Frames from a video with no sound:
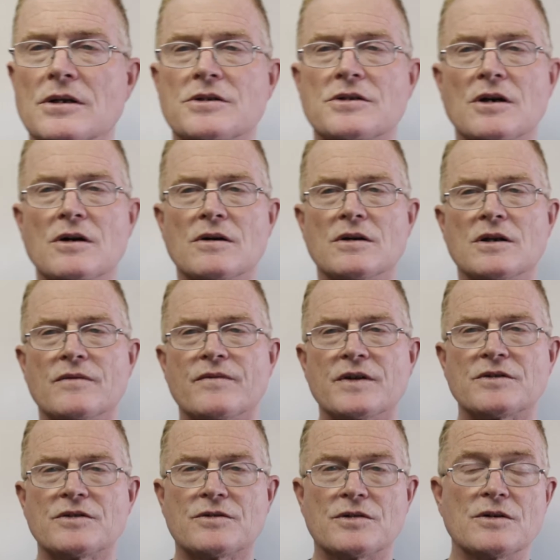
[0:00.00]
So if
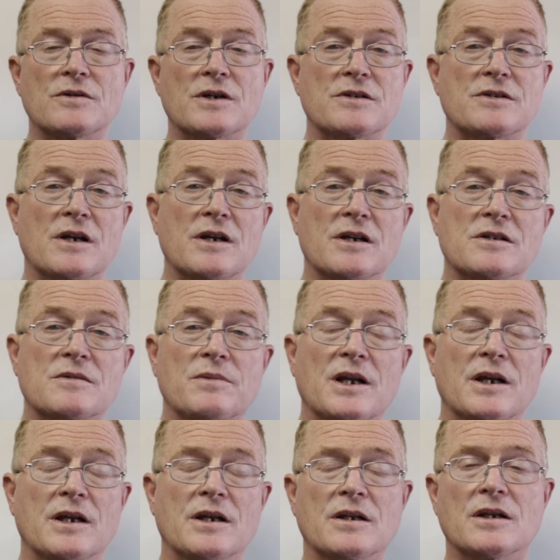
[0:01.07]
it's true, as I
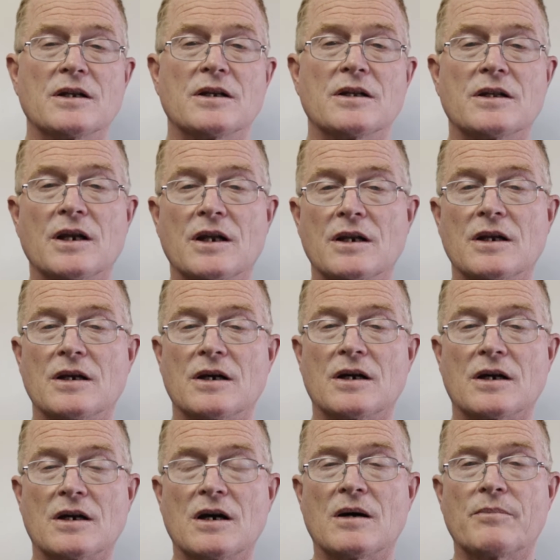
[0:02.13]
explained, that
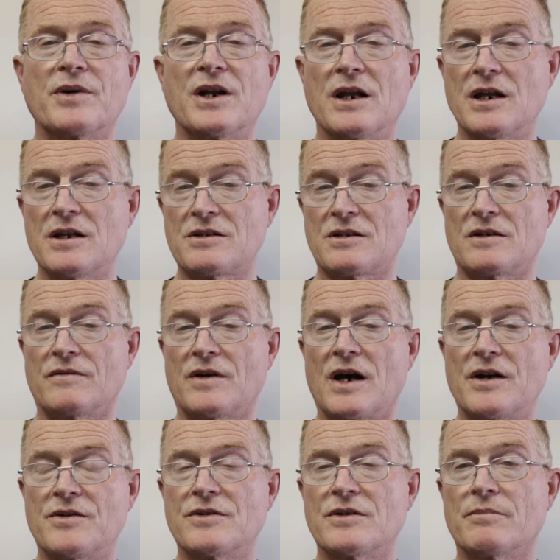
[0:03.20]
comprehensive
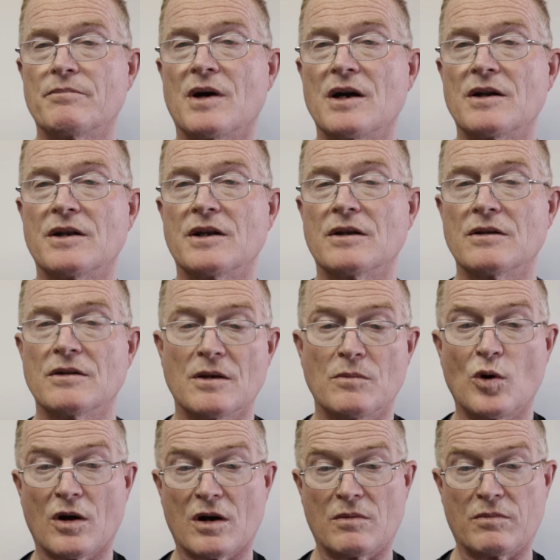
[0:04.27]
hydrogen bonding, the
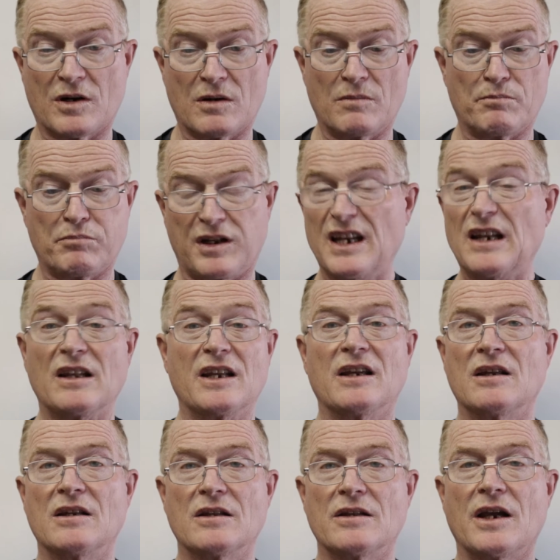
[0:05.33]
more
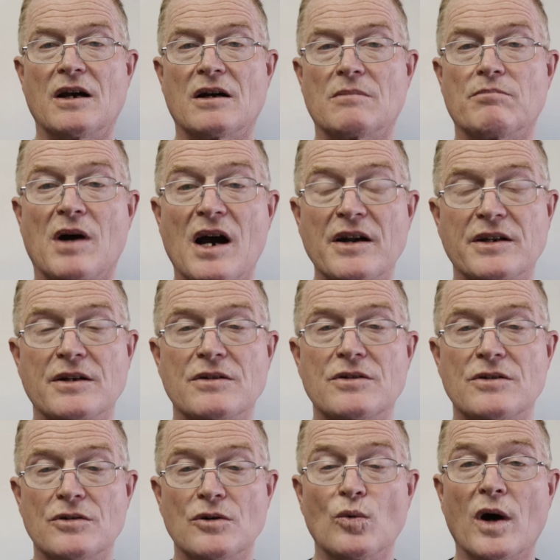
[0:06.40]
completely they are
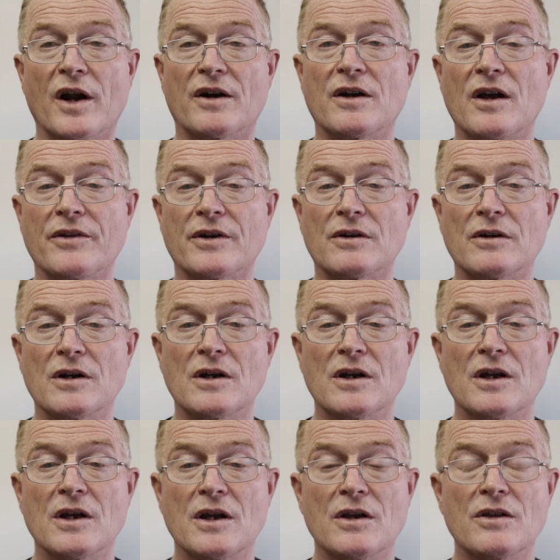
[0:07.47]
bonded to one another,
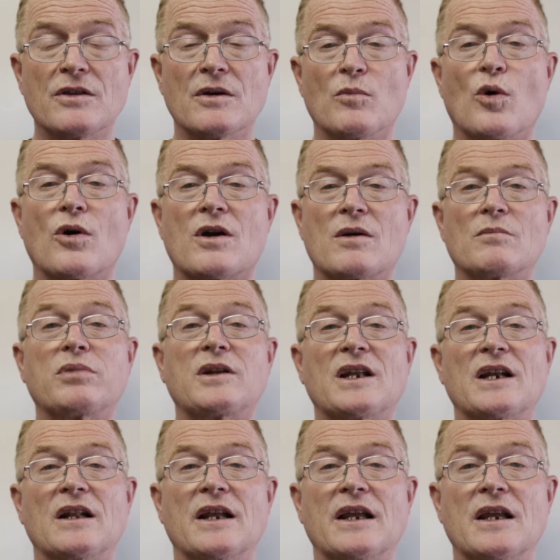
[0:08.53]
the more
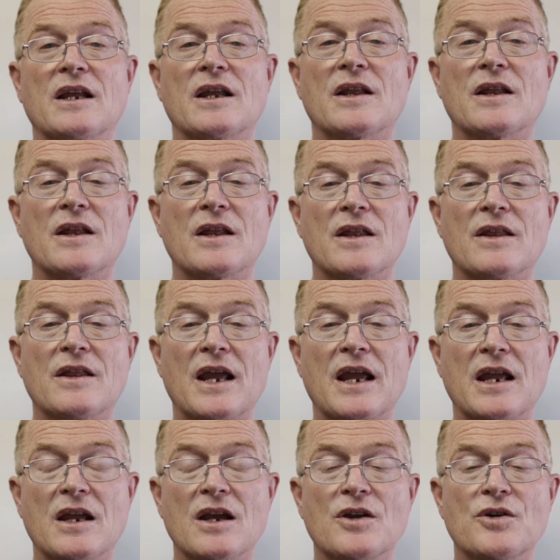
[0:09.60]
completely
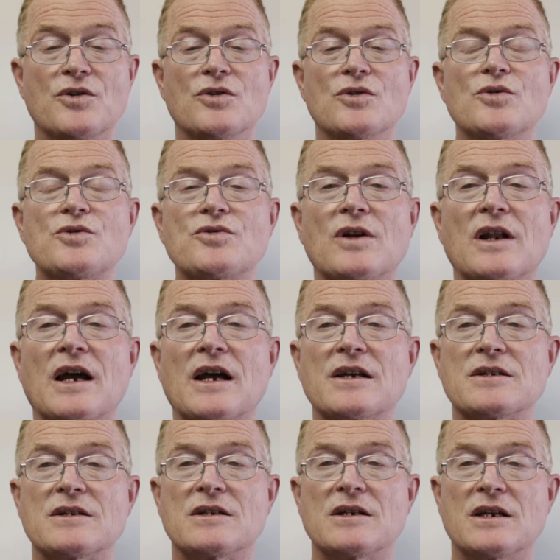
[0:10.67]
they
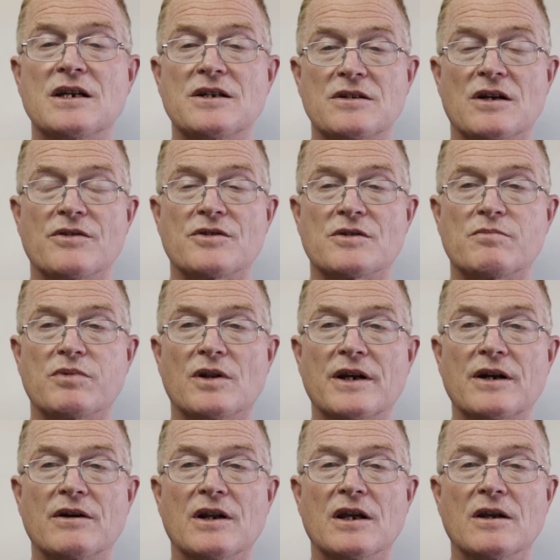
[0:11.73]
neutralize each other's
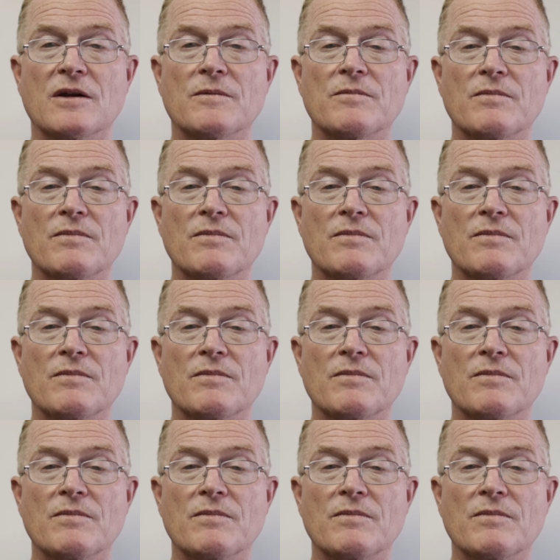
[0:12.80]
polarity.